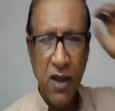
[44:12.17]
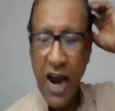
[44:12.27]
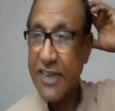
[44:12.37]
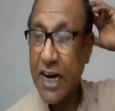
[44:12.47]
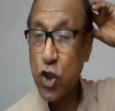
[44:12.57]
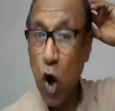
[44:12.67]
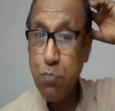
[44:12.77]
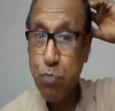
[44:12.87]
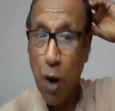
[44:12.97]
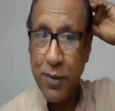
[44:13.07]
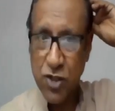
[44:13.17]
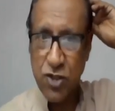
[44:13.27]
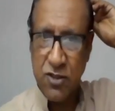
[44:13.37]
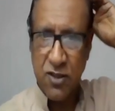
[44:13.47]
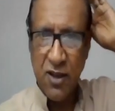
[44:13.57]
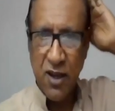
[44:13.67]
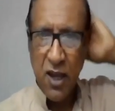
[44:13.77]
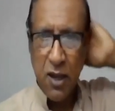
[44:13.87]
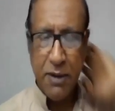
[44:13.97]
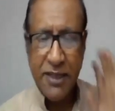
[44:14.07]
And that is called promise.
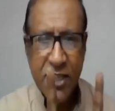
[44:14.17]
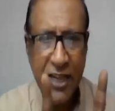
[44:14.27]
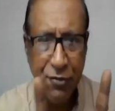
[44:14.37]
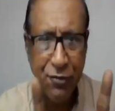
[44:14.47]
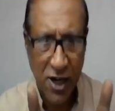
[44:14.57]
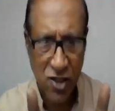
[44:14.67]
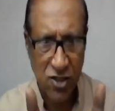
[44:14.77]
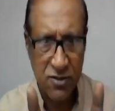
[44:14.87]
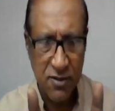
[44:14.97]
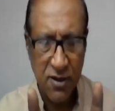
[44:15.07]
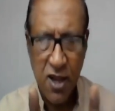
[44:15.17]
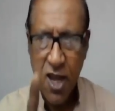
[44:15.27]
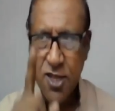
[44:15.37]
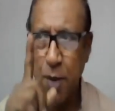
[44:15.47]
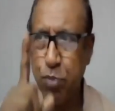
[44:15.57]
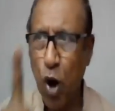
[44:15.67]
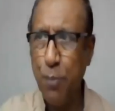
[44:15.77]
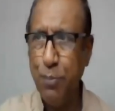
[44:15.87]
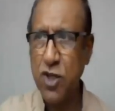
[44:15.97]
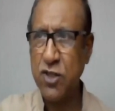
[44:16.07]
But there's a difference. The
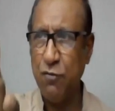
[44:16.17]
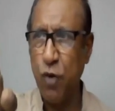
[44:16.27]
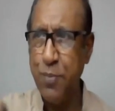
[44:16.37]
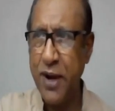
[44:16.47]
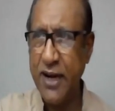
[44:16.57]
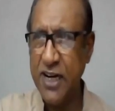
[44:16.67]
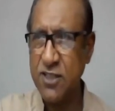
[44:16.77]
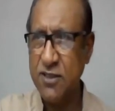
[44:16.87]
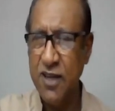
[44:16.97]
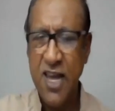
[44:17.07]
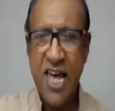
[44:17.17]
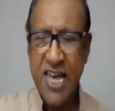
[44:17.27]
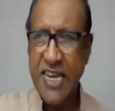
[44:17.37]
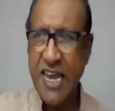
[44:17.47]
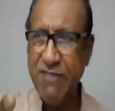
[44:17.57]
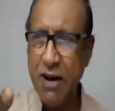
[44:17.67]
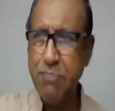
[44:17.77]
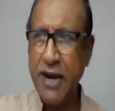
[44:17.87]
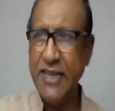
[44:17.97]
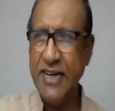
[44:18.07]
promise of obedience given
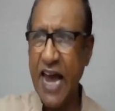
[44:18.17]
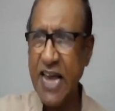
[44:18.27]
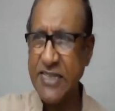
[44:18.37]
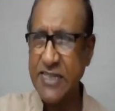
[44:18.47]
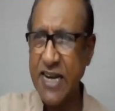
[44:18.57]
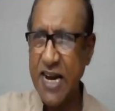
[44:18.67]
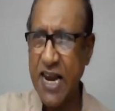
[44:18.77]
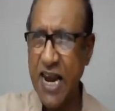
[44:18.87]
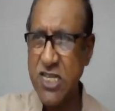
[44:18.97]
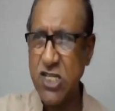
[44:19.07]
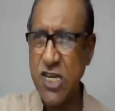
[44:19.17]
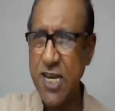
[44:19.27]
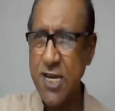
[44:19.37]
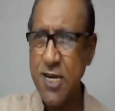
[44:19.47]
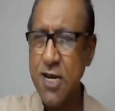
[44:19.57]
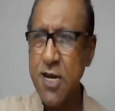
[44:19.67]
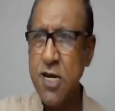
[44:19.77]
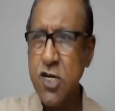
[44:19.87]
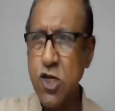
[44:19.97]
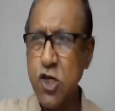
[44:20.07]
by the diocesan clergy
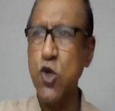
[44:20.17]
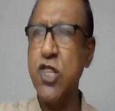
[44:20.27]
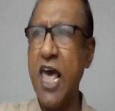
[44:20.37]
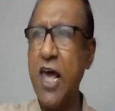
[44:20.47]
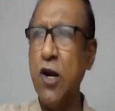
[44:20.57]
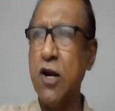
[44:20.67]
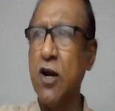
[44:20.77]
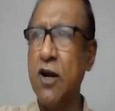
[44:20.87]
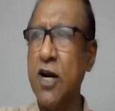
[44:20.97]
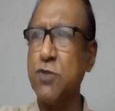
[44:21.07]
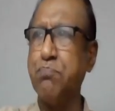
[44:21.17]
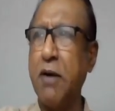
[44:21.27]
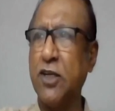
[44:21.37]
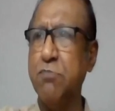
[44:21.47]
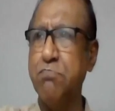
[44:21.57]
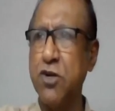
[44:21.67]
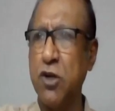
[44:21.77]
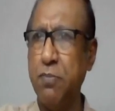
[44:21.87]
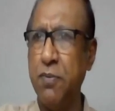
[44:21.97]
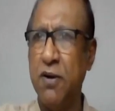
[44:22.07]
to their respective
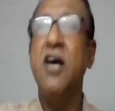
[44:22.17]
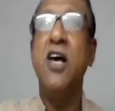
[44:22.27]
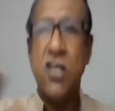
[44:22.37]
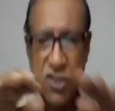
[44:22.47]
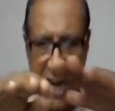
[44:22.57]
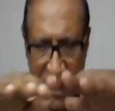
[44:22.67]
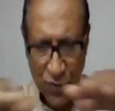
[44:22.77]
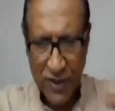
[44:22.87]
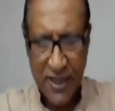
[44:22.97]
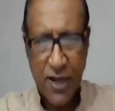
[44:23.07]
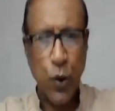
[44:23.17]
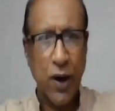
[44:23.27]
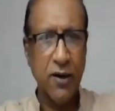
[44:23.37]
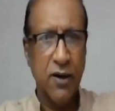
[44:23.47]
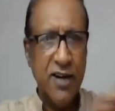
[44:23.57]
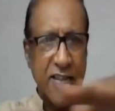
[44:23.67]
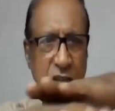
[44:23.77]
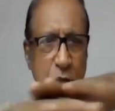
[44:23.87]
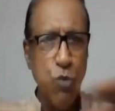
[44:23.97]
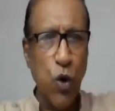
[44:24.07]
bishop stands with that one.
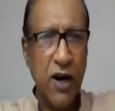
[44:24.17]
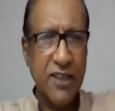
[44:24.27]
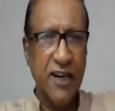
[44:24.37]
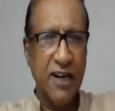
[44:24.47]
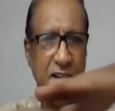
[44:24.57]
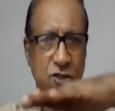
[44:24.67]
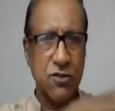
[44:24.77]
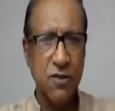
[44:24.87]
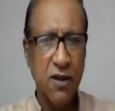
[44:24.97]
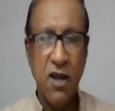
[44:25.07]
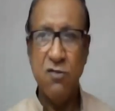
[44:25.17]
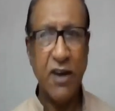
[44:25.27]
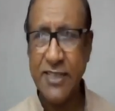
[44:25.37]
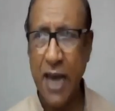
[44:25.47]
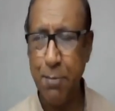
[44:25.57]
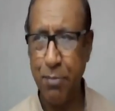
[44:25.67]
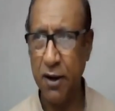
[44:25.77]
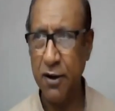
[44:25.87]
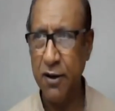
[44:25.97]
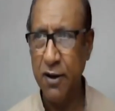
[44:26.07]
Nothing more, nothing less. For
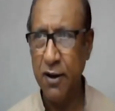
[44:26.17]
example,